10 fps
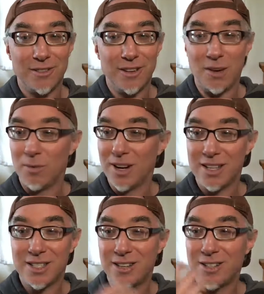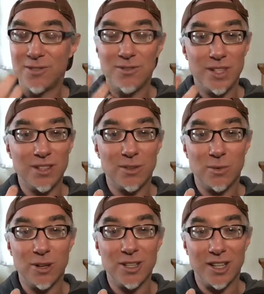And when I start to feel it
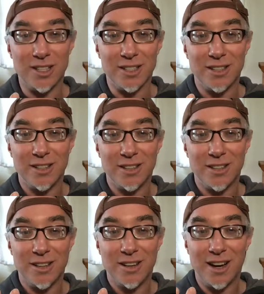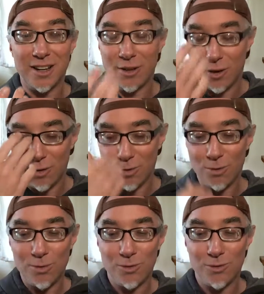working, I
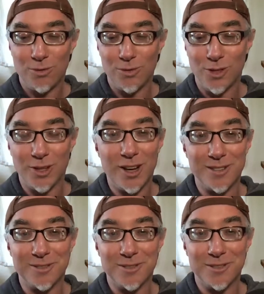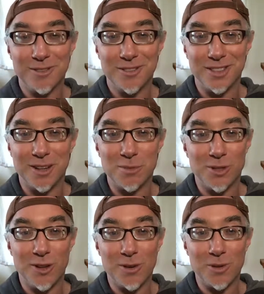know the love that comes
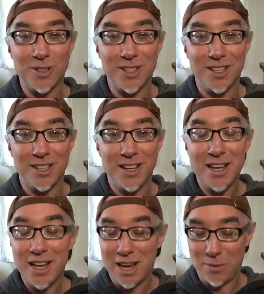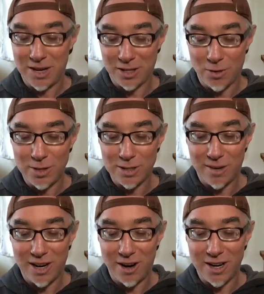along with it. And when I go into
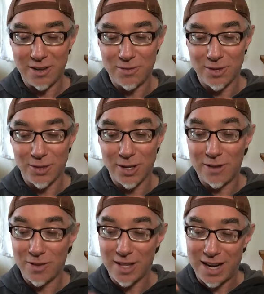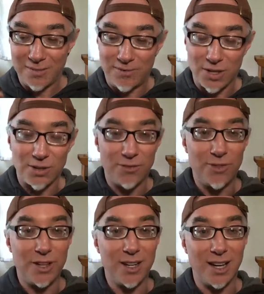my heart, I feel the love, and then I feel the
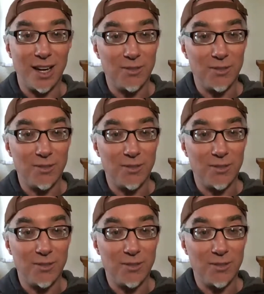fear again.